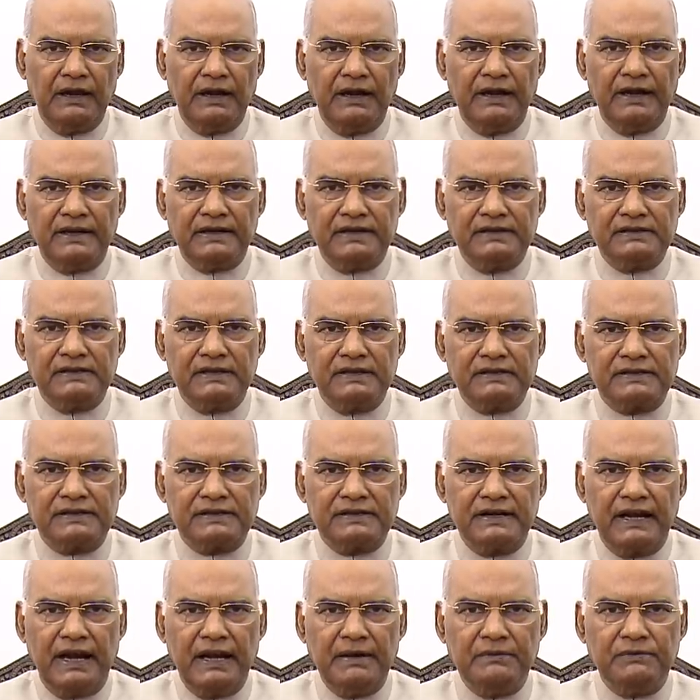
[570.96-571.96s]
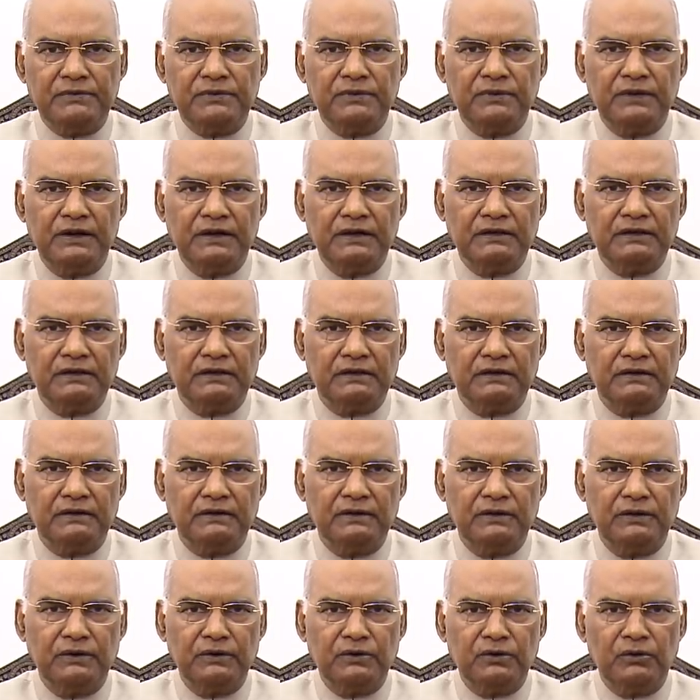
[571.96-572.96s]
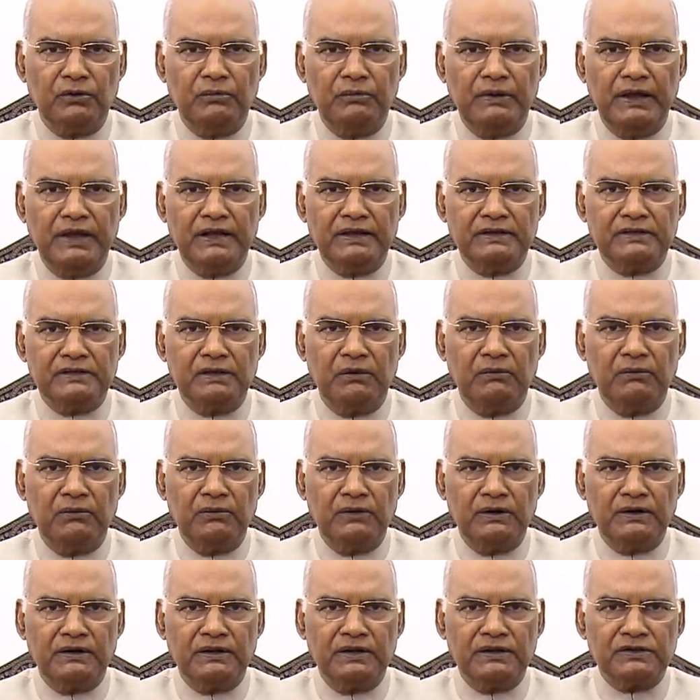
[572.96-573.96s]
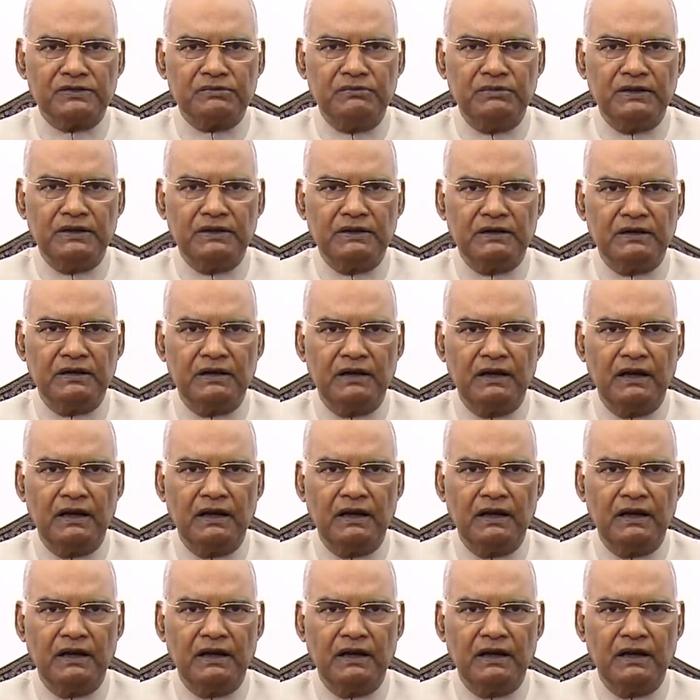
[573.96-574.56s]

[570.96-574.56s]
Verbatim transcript: Let us strive together to make Jammu and Kashmir